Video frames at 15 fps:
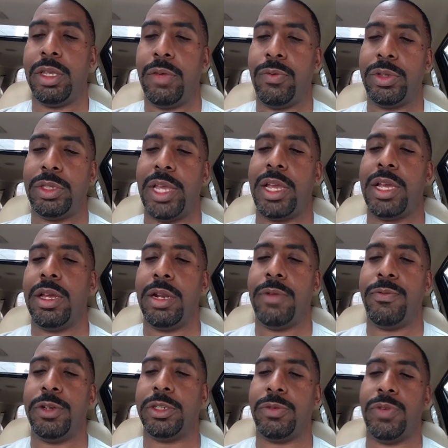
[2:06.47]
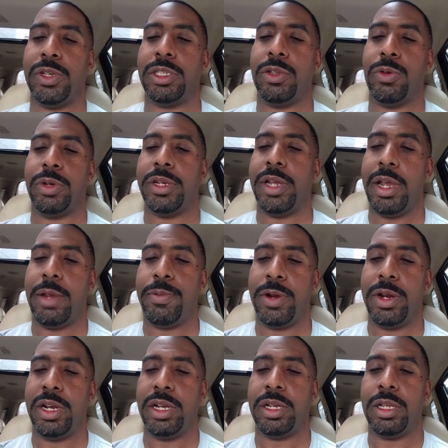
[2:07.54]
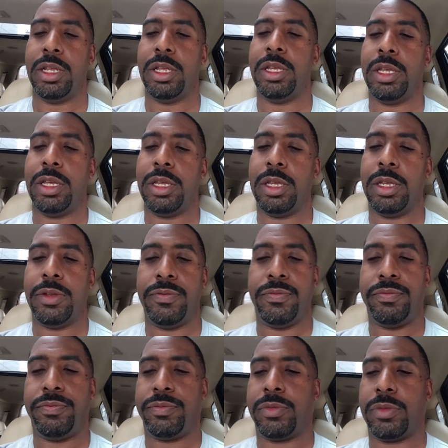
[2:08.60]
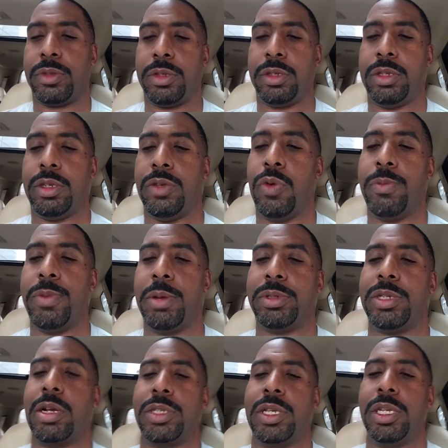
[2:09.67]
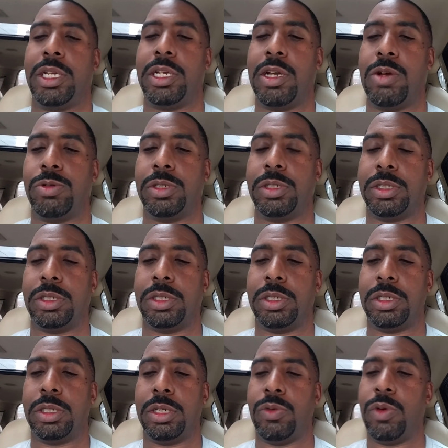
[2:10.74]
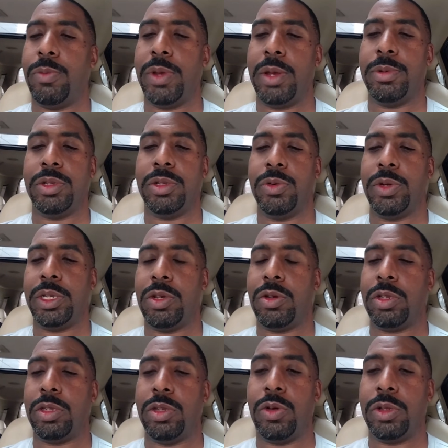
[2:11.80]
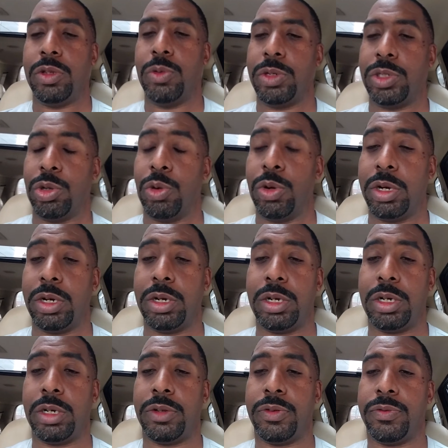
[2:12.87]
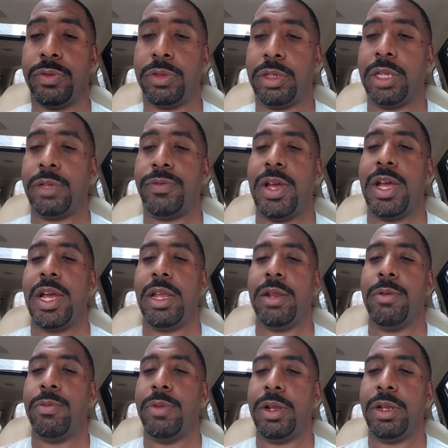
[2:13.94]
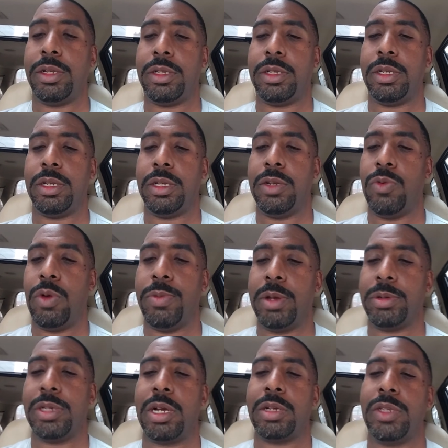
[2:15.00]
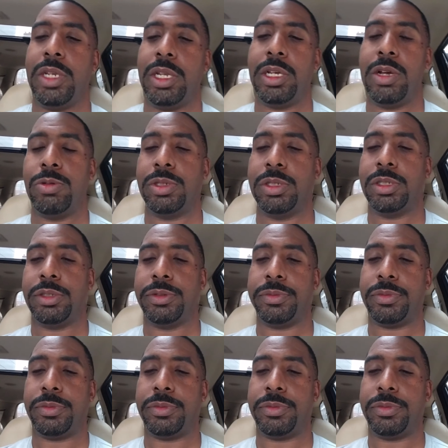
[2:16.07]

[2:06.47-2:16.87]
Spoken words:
If you take an unofficial visit during dead period, you won't be able to talk to any coaches. You won't be able to do it. You can do a tour, that's fine, but you won't be able to talk to any coaches.